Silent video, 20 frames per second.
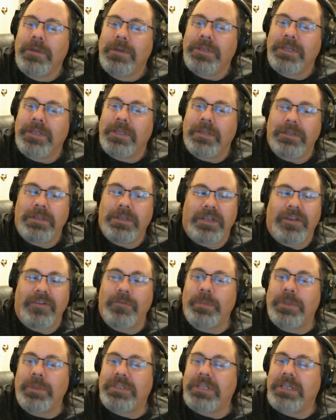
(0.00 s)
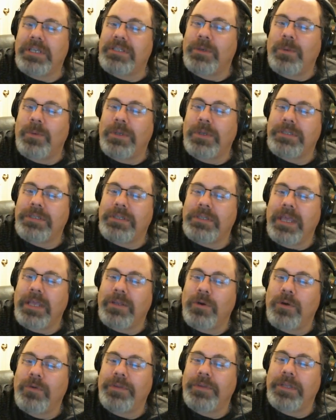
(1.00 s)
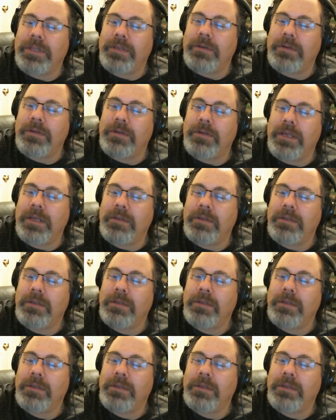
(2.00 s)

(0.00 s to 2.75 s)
The government says it wants to take over the internet.